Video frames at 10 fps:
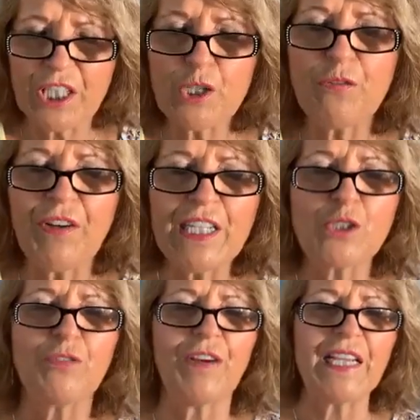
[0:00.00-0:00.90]
see you
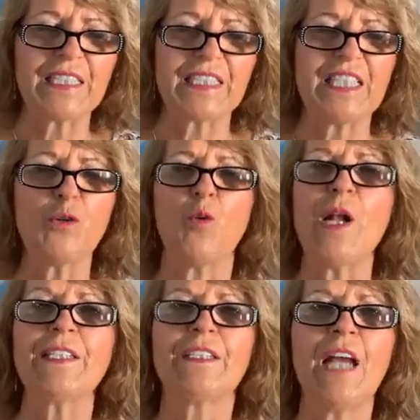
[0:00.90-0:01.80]
face to face. See,
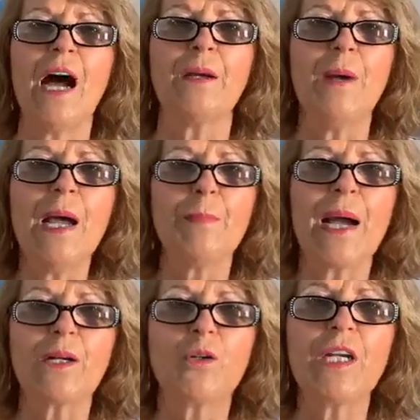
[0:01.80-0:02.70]
well done,
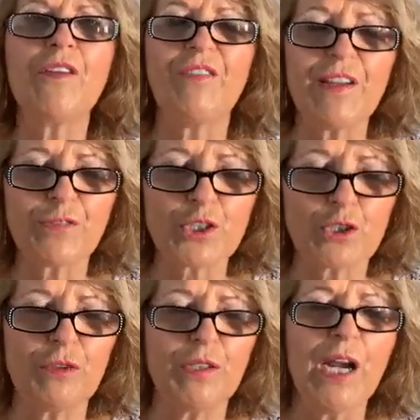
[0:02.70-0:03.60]
my good and faithful
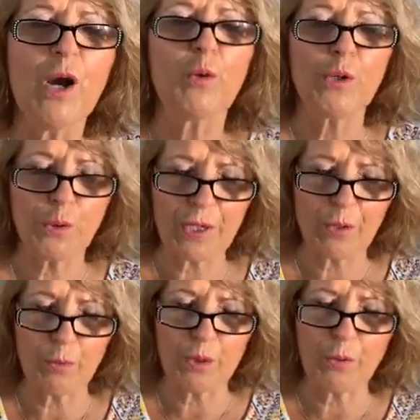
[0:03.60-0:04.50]
servant. We
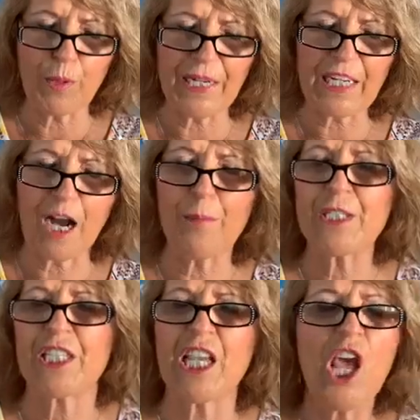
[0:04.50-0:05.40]
don't want to
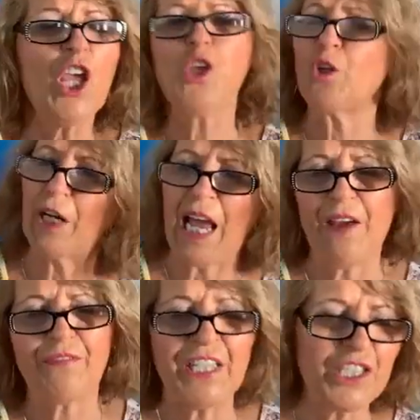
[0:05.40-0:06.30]
come and see, you could
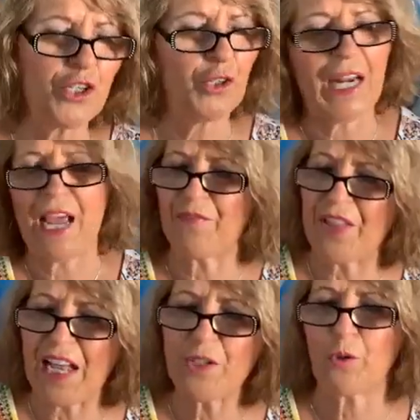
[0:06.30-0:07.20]
have this, you could
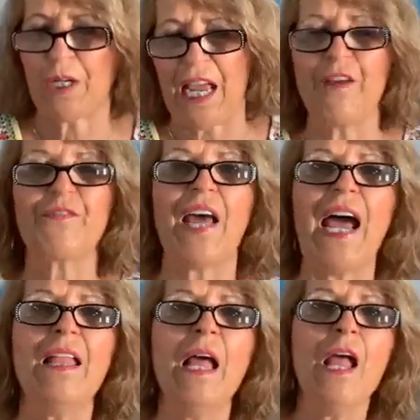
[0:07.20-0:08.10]
have that, you could have
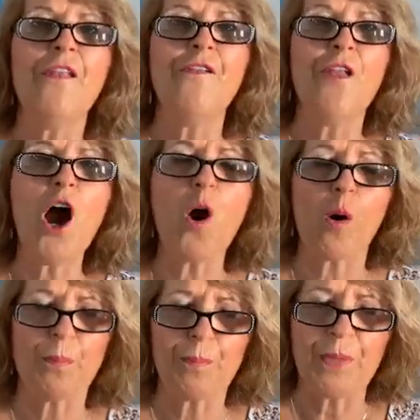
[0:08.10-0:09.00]
that.
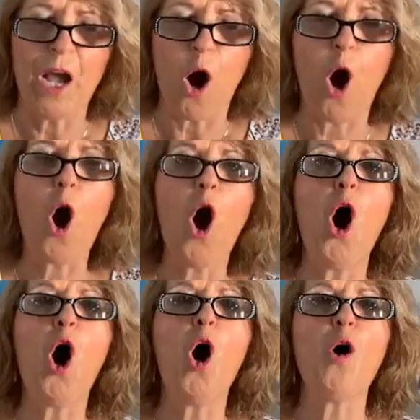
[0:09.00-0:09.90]
No.
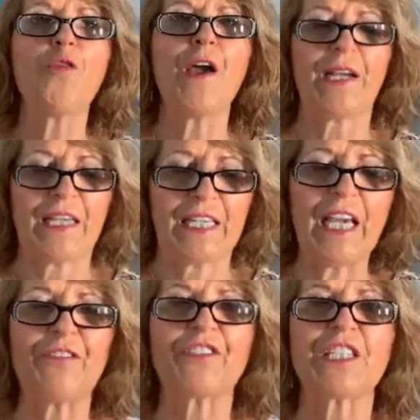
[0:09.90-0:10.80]
All the
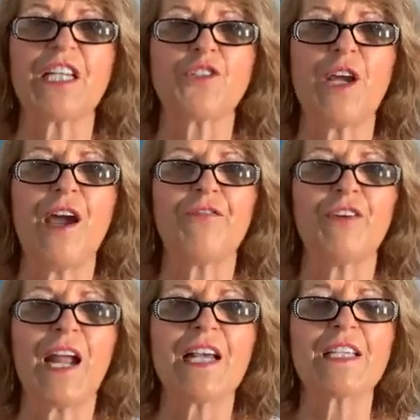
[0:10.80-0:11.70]
gifts that you
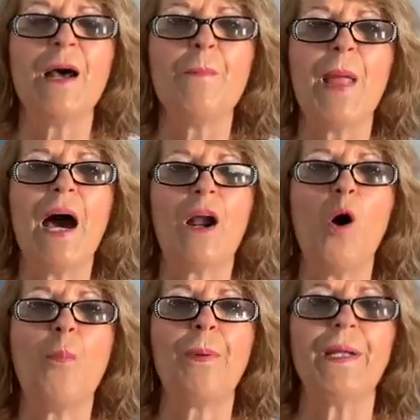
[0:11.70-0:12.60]
have for us
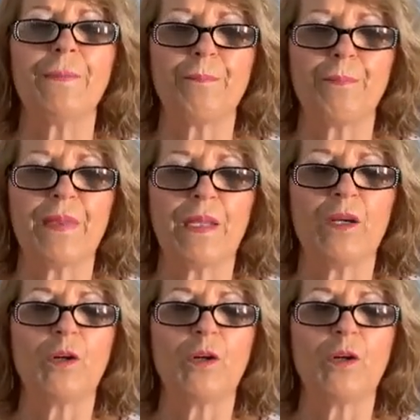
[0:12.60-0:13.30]
are open.